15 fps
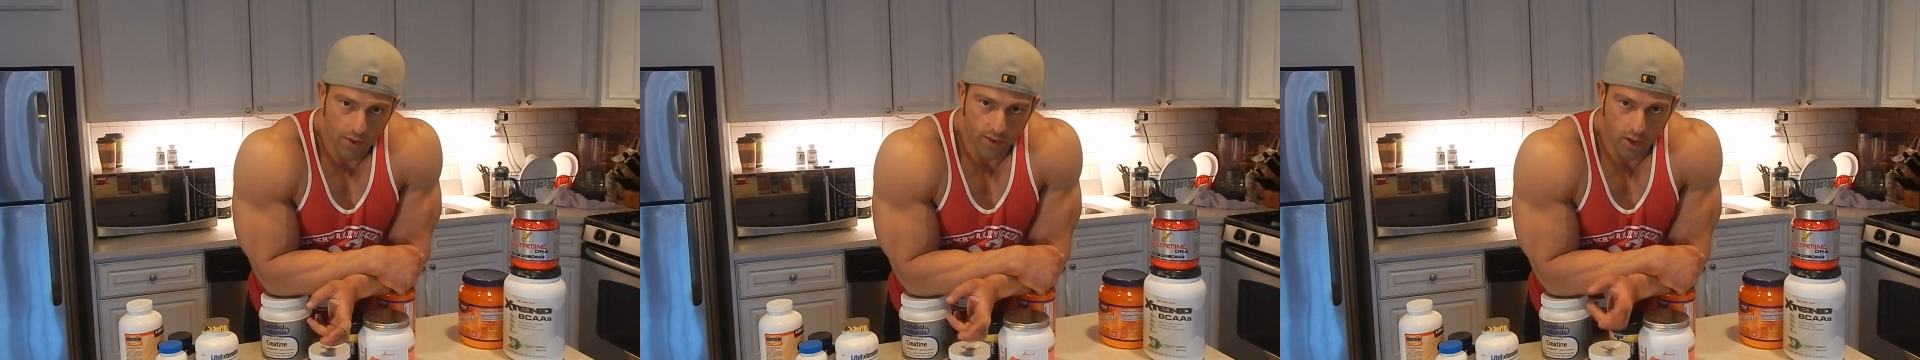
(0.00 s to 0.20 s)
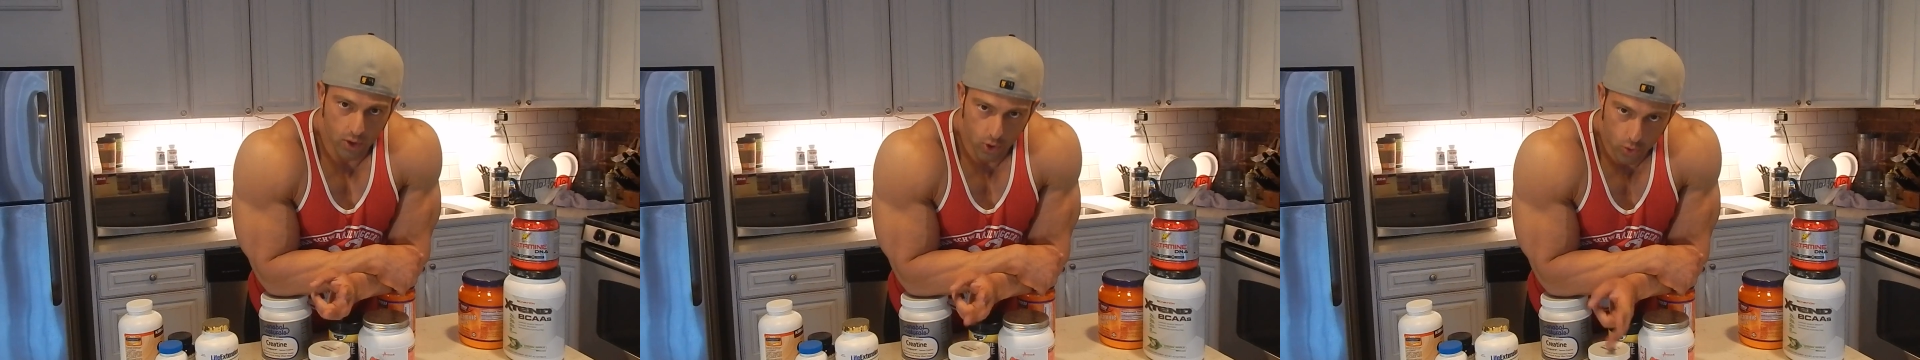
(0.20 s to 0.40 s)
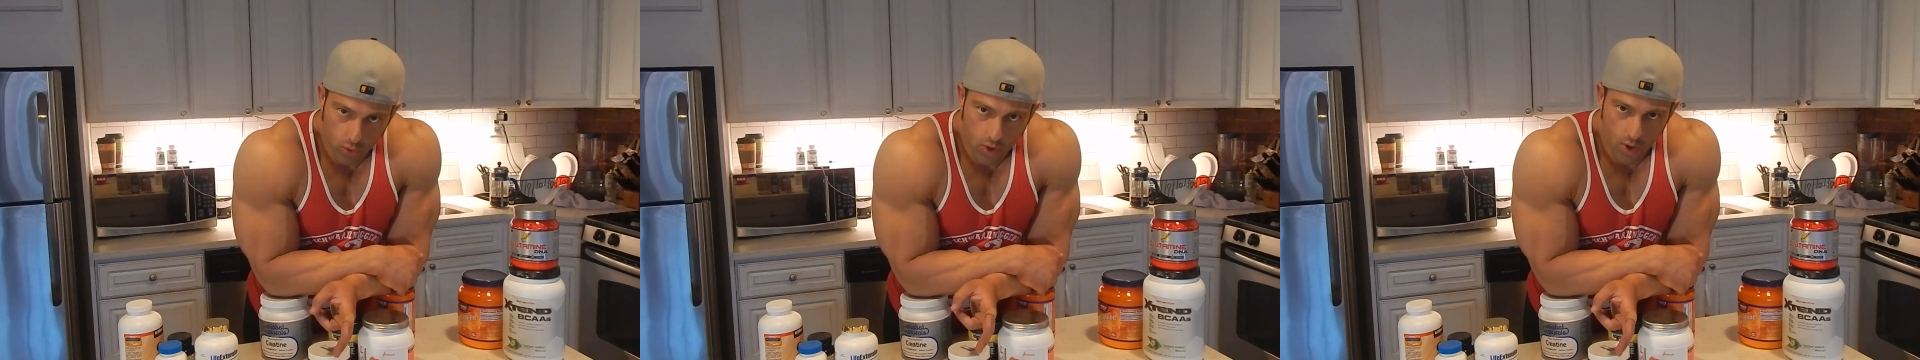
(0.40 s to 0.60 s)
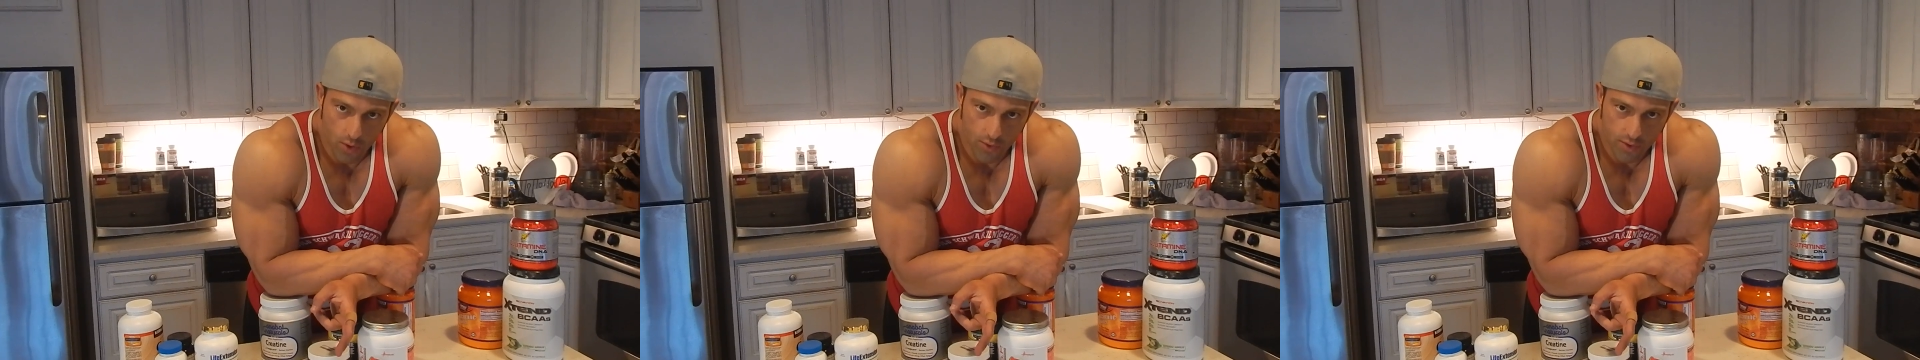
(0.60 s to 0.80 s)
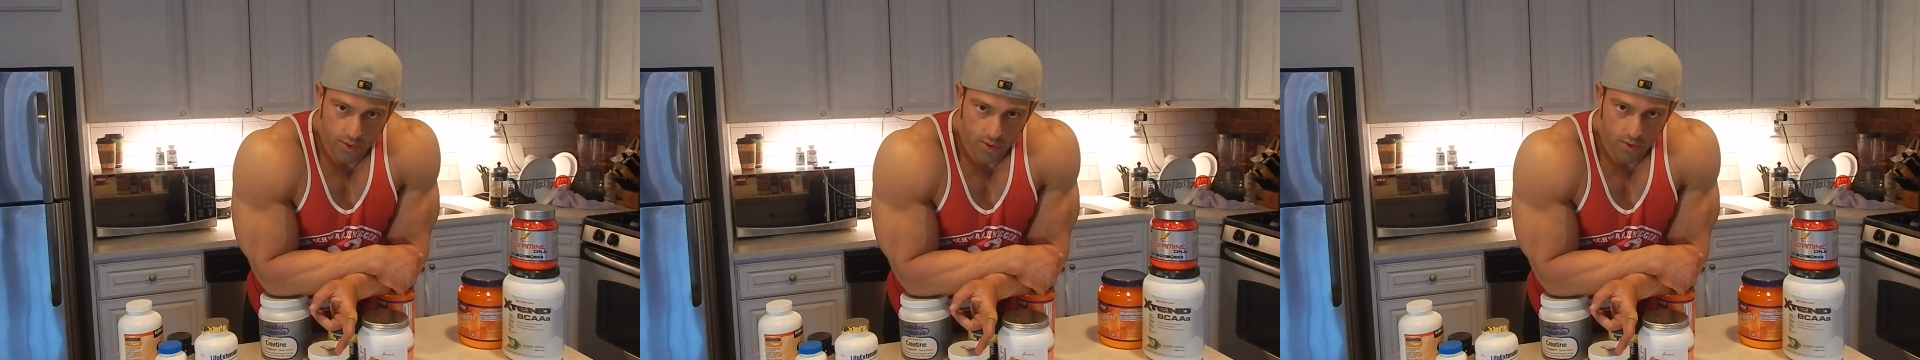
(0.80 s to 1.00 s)
the
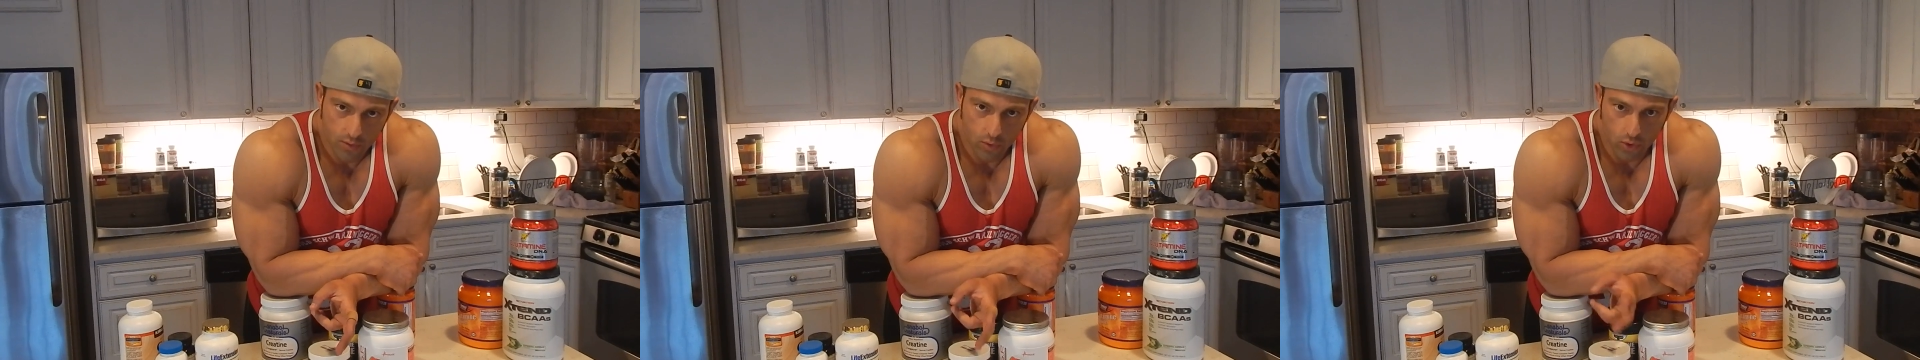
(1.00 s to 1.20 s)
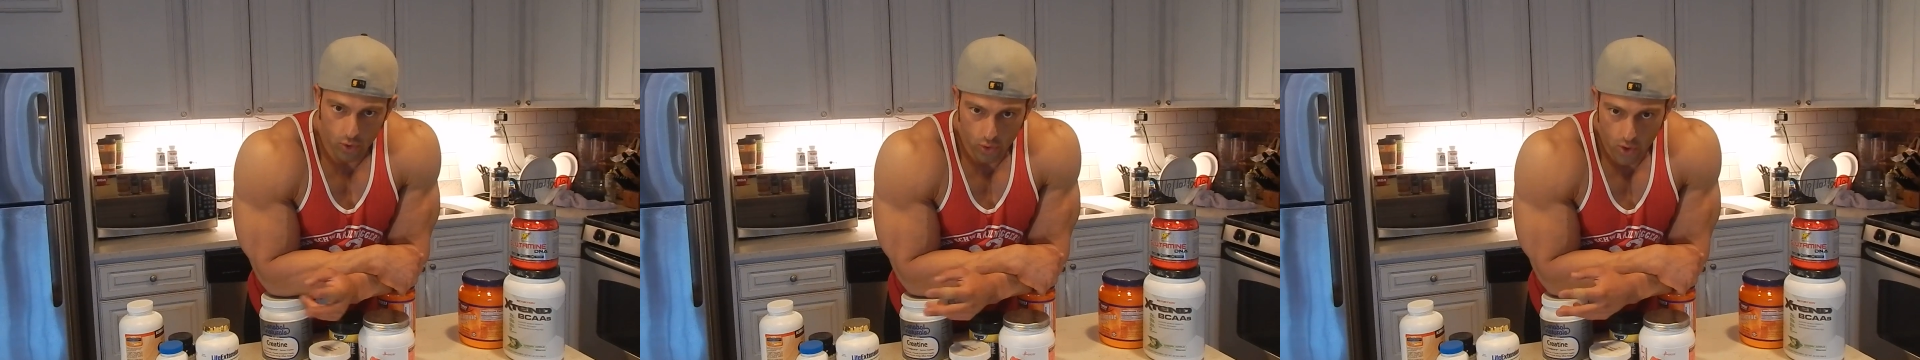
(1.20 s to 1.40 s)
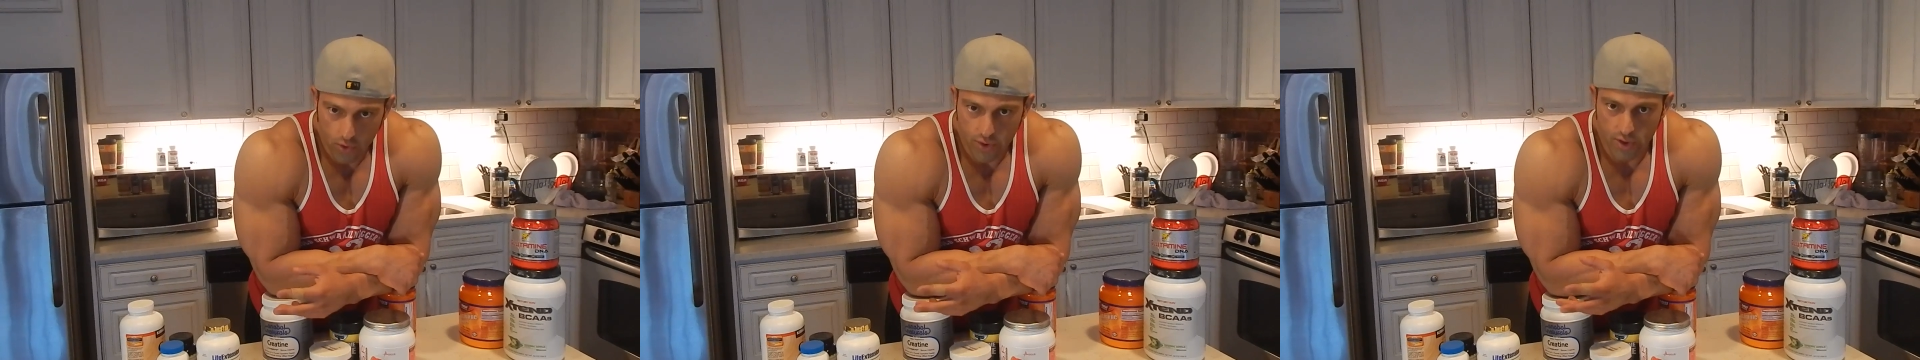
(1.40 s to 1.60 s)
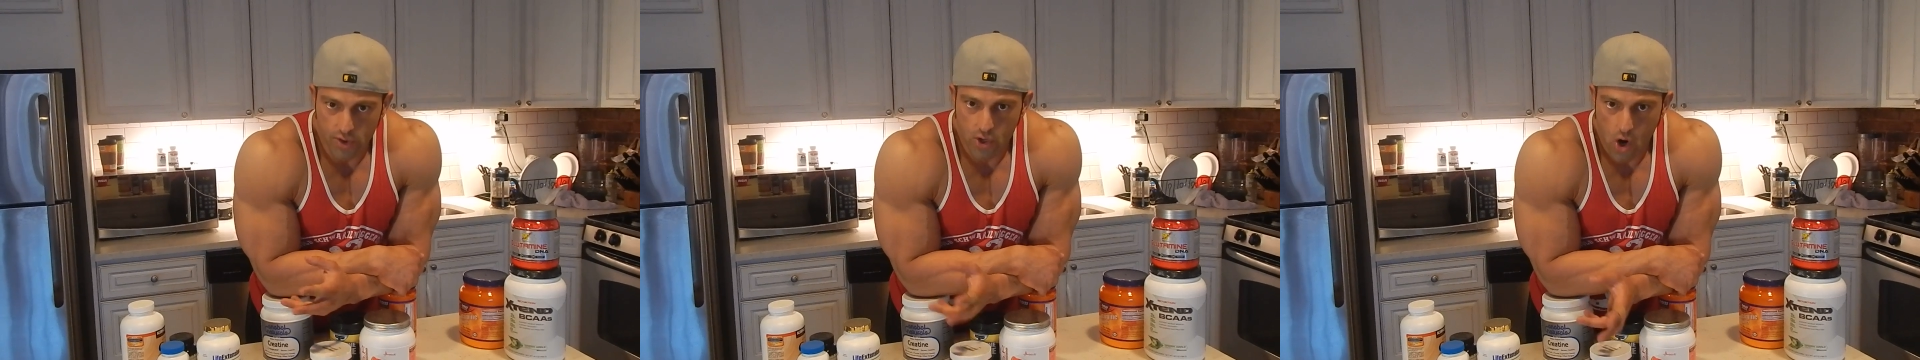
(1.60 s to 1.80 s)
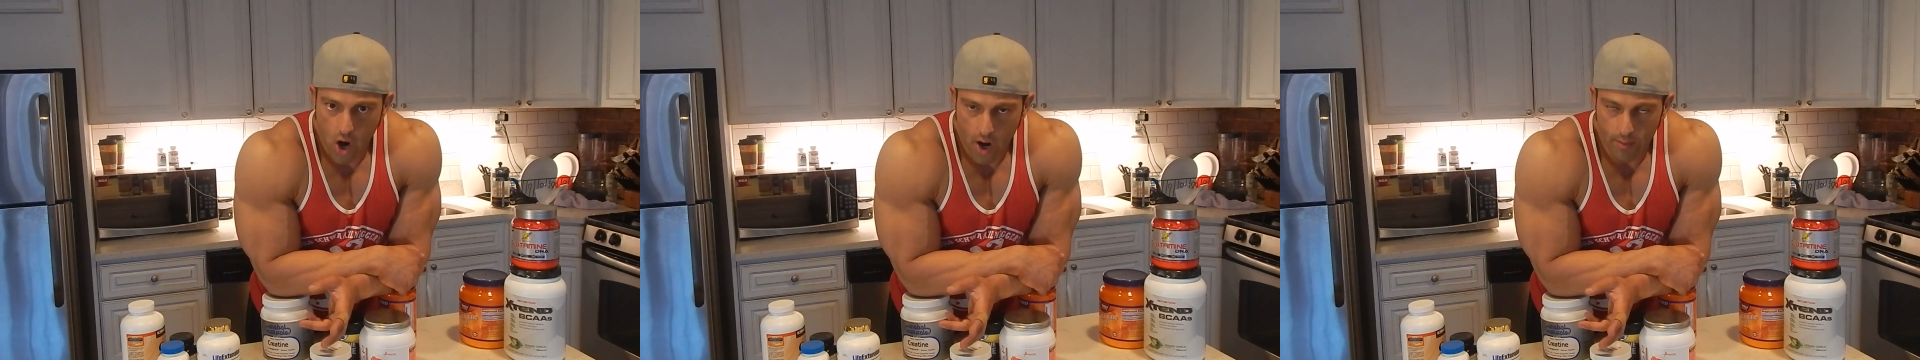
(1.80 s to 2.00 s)
glucose is
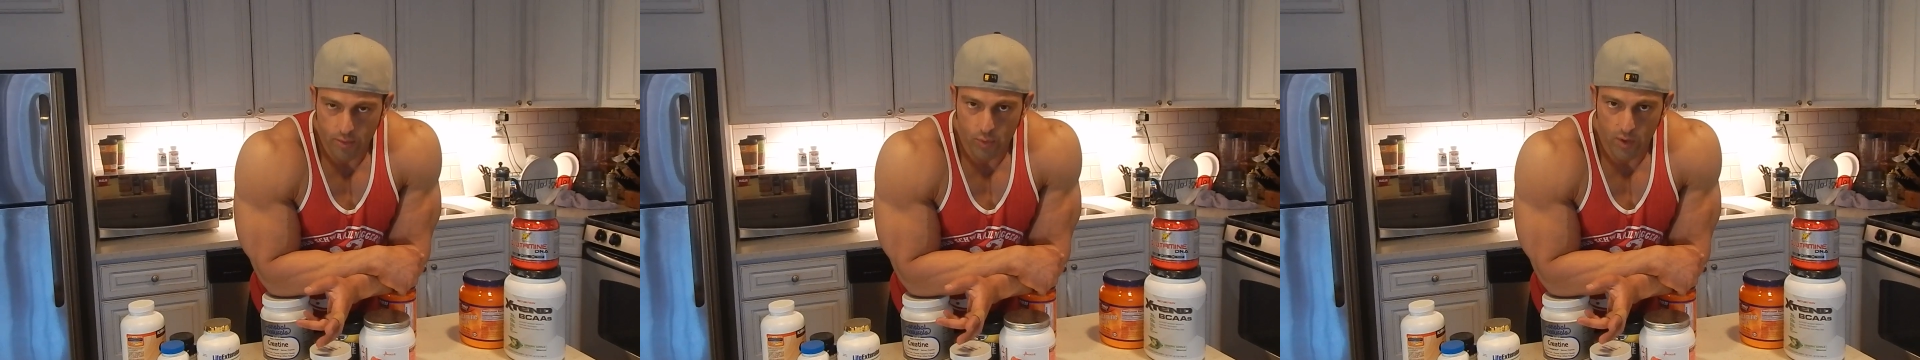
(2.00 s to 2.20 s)
carbs